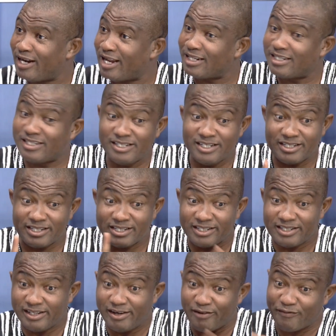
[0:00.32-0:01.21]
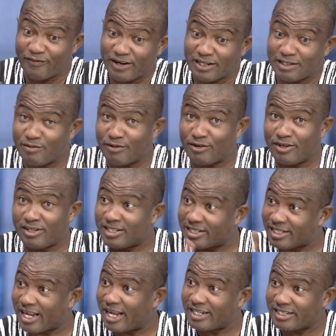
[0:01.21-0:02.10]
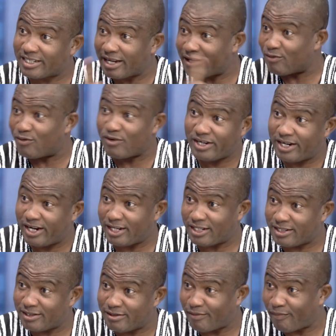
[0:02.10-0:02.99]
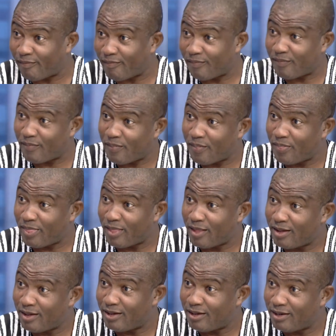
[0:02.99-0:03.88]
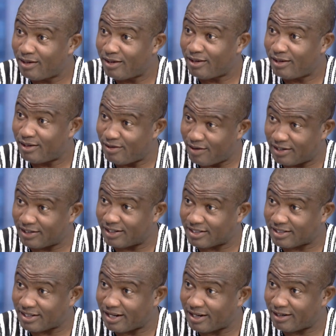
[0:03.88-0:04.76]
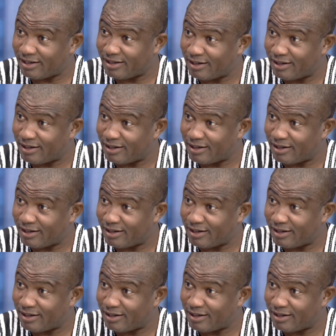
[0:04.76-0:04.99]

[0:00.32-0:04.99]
There's this difference between science and wonders. You understand?